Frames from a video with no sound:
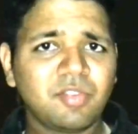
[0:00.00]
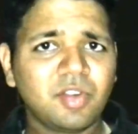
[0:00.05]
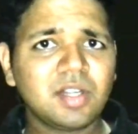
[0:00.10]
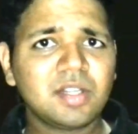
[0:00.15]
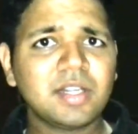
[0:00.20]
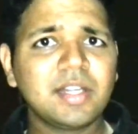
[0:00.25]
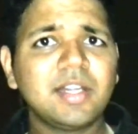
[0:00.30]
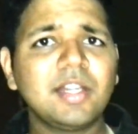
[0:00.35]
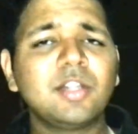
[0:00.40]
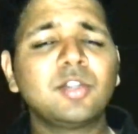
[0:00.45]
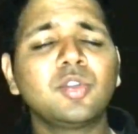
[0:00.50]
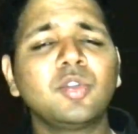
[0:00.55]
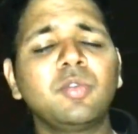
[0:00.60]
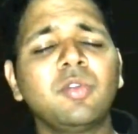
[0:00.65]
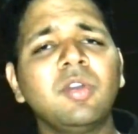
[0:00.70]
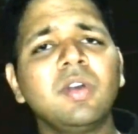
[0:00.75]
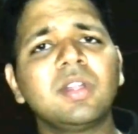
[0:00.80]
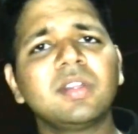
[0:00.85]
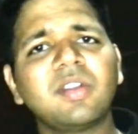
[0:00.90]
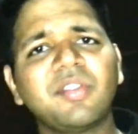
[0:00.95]
converted
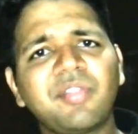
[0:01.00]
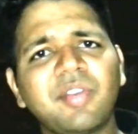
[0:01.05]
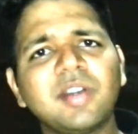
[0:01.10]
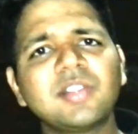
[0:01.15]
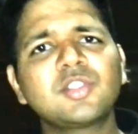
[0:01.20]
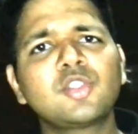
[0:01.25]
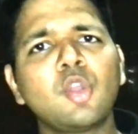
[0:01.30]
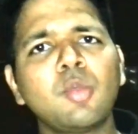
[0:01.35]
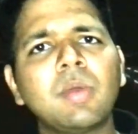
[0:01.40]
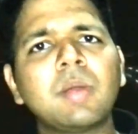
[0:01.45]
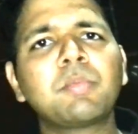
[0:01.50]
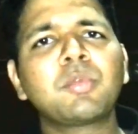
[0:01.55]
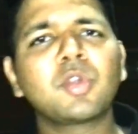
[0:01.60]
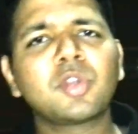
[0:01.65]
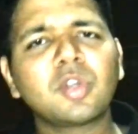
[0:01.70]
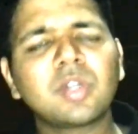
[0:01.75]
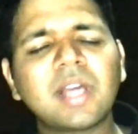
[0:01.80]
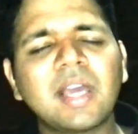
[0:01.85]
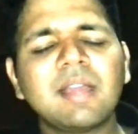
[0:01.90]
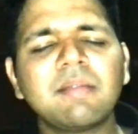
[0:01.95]
into the first
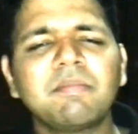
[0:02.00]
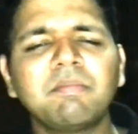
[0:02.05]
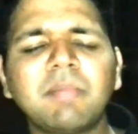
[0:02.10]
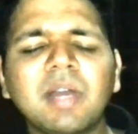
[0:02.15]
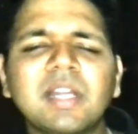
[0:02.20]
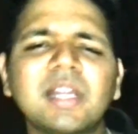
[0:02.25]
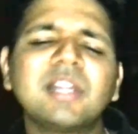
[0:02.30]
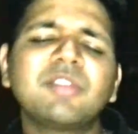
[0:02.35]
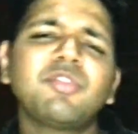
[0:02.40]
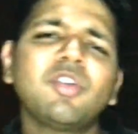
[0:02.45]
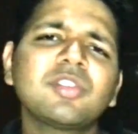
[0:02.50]
human prototype,